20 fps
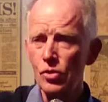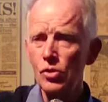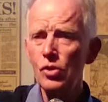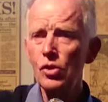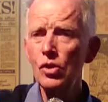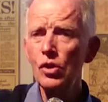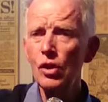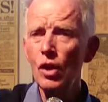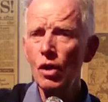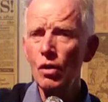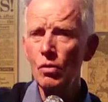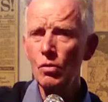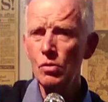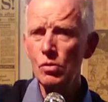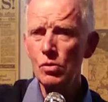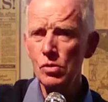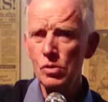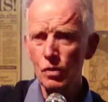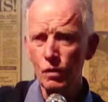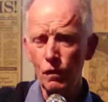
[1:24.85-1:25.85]

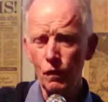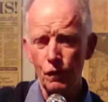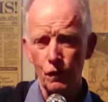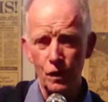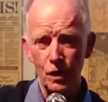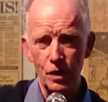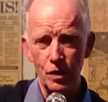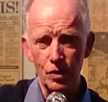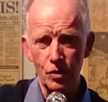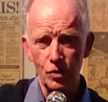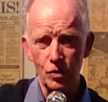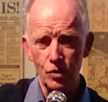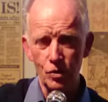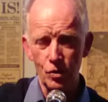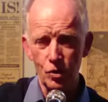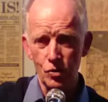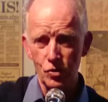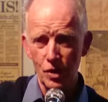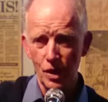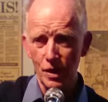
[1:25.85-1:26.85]

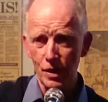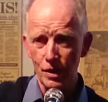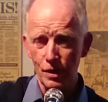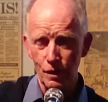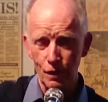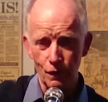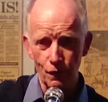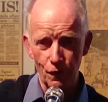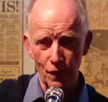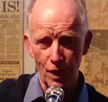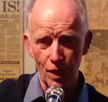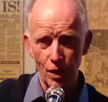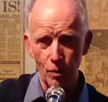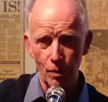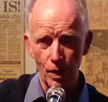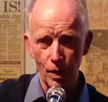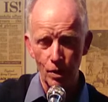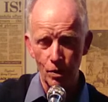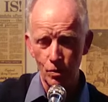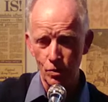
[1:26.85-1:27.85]
Josephine, you take a
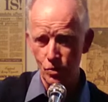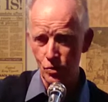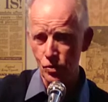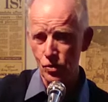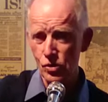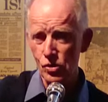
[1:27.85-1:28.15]
farewell